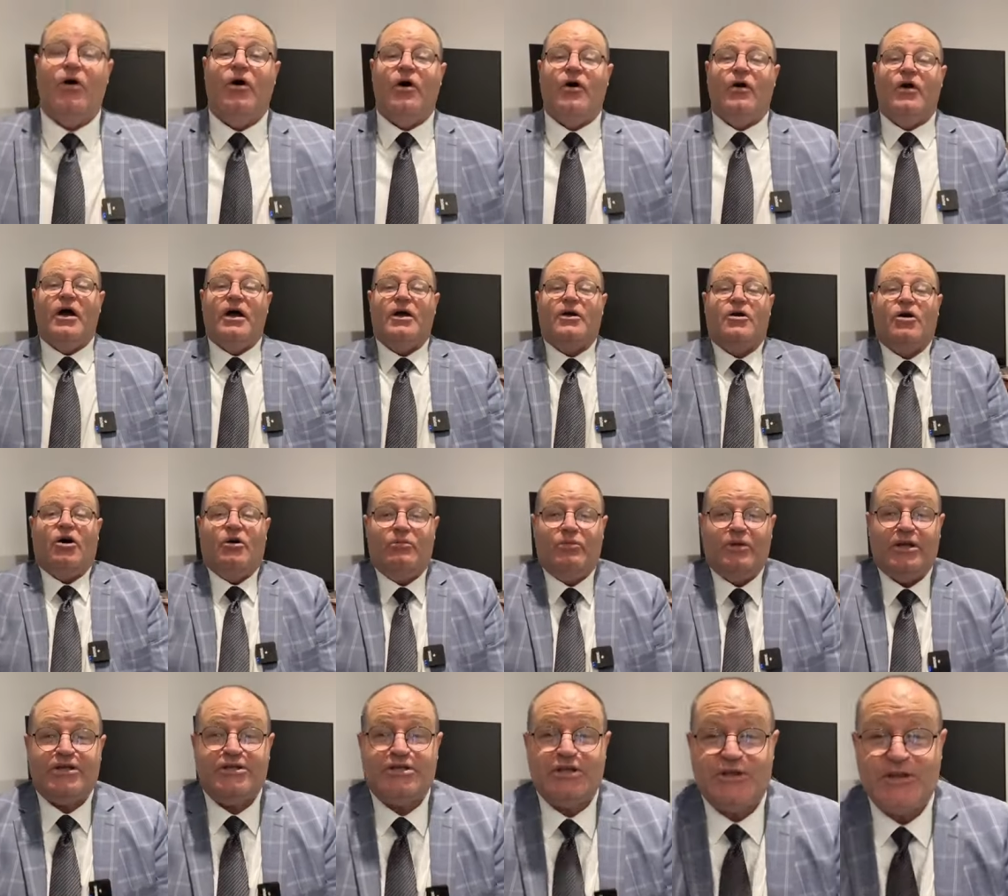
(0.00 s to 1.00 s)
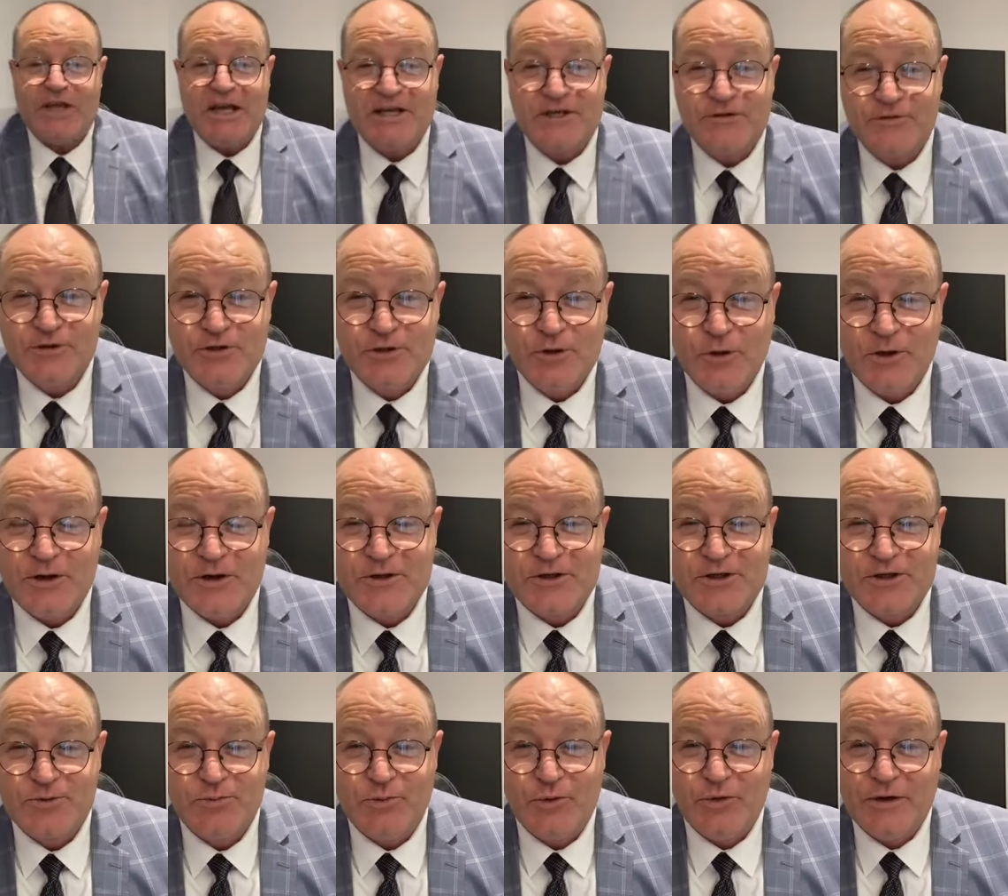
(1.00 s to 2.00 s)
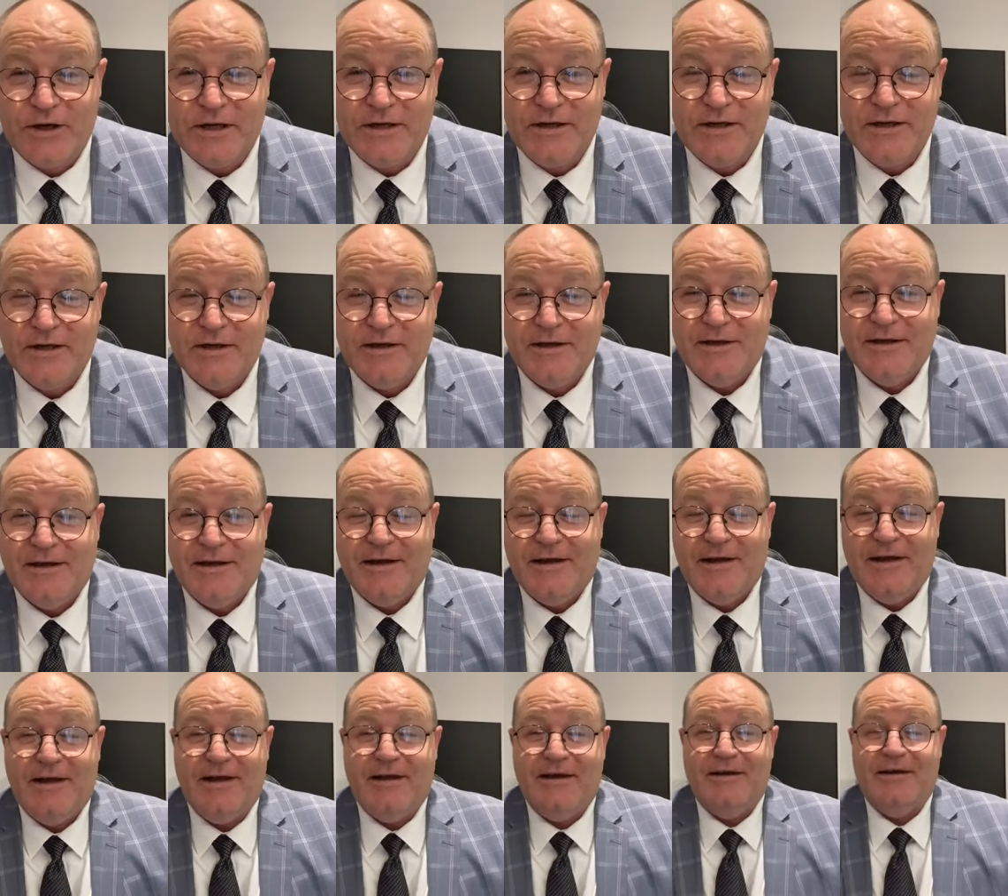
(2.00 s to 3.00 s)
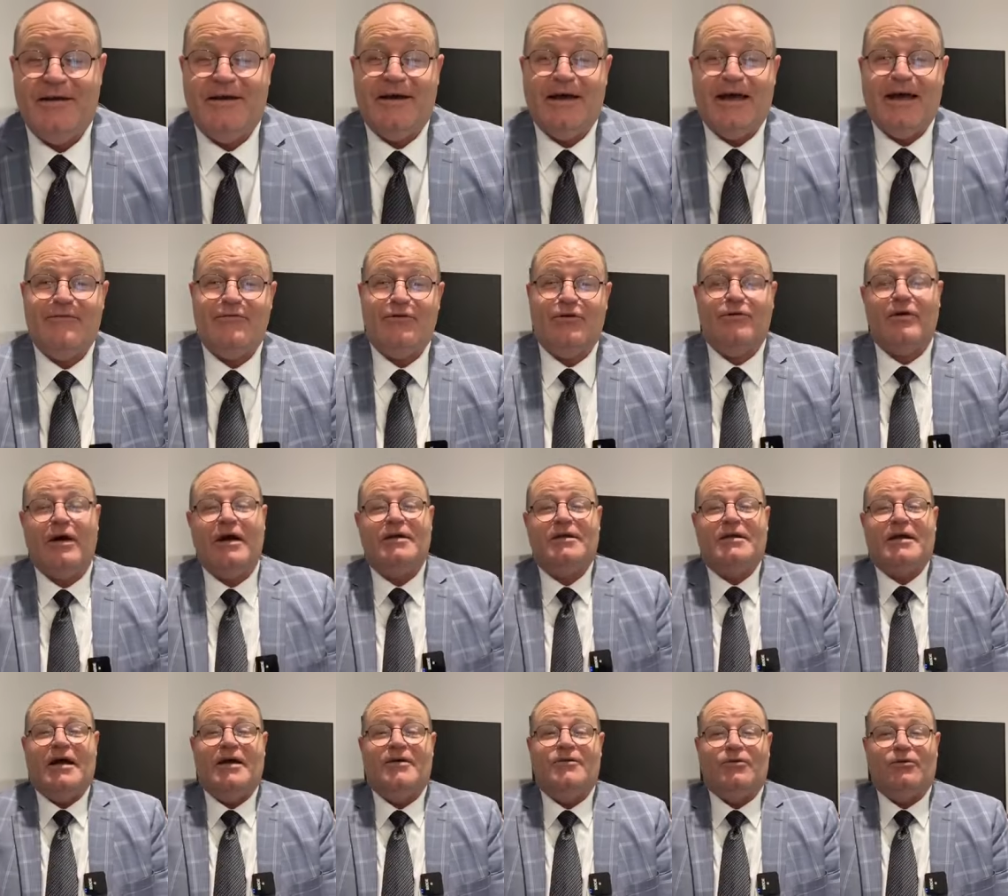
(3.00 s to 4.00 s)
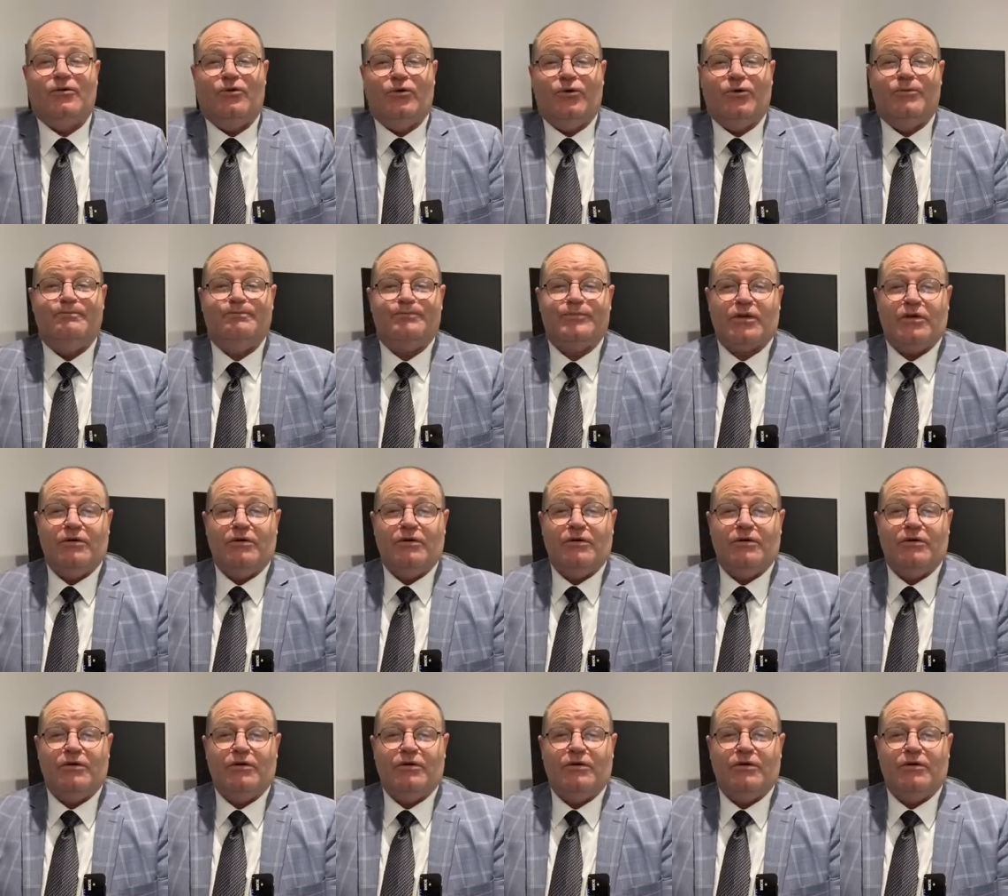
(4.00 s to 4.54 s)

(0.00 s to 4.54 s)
All right. God bless you. Thanks for joining us this morning and uh, have a great day in the Lord.